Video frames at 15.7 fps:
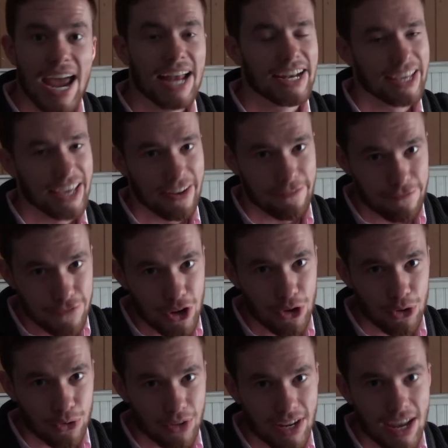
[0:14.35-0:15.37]
And to get
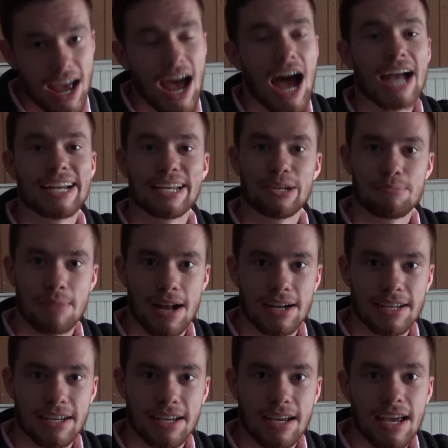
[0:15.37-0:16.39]
food, I need
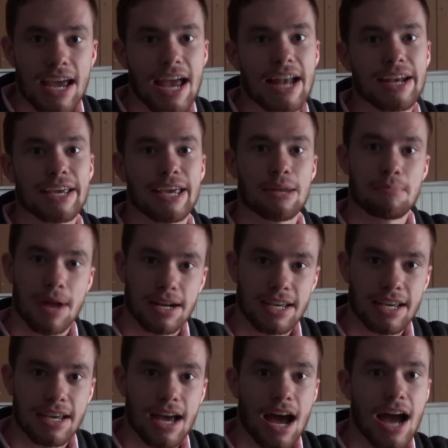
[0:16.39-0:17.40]
money, and to get
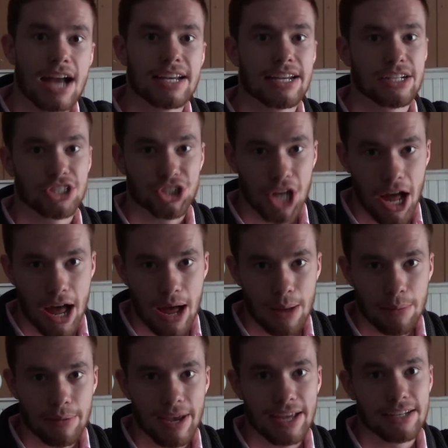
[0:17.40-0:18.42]
money, I need a
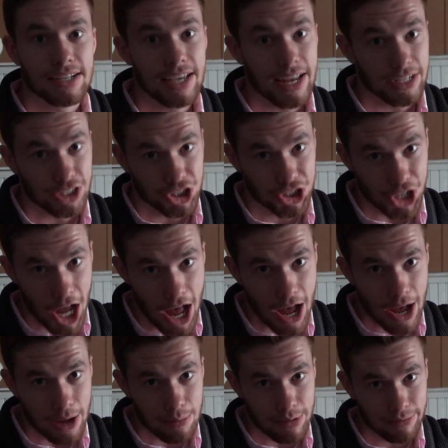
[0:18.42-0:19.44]
job, and to get a
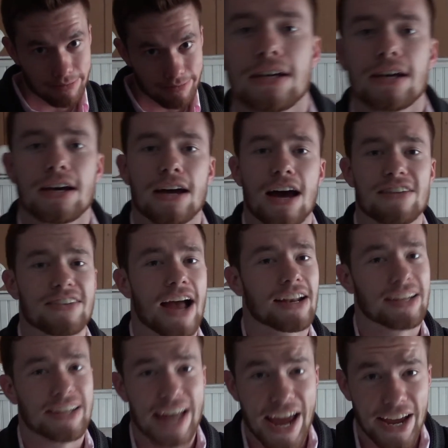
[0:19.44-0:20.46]
job, I've
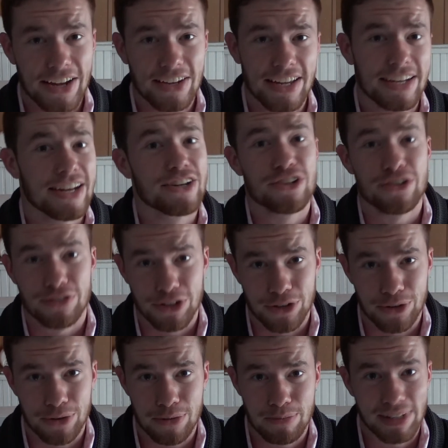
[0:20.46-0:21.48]
gotta nail an
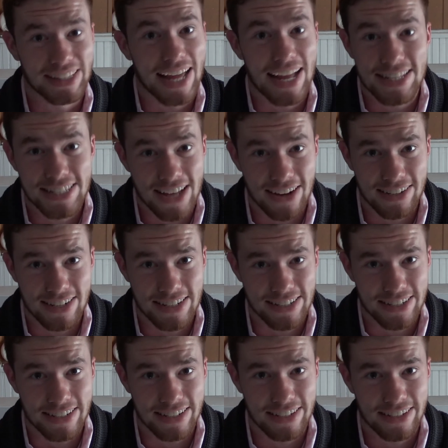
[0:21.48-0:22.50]
interview, but that's not
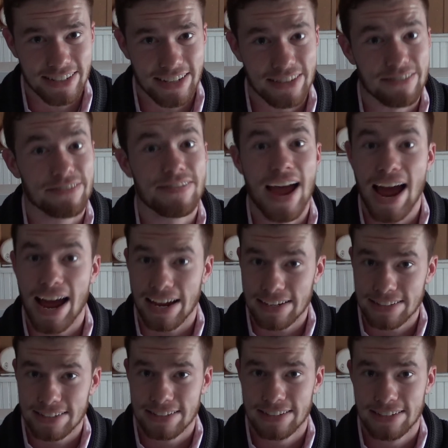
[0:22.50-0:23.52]
easy. In
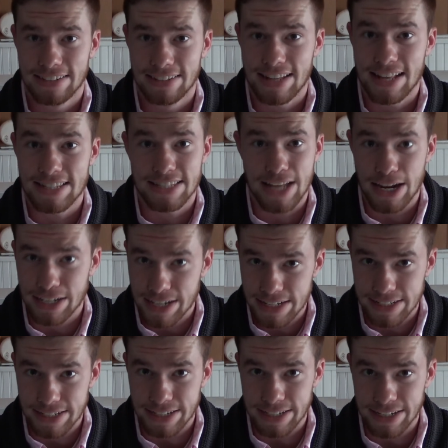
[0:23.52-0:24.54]
fact, that's not
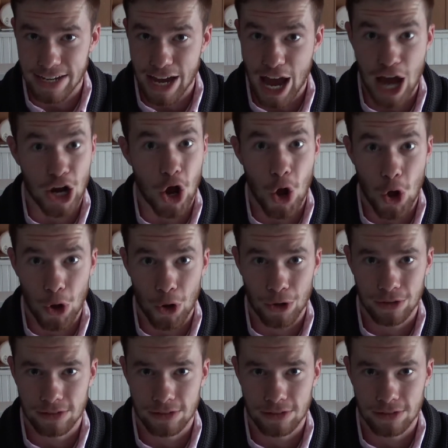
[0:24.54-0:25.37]
easy at all.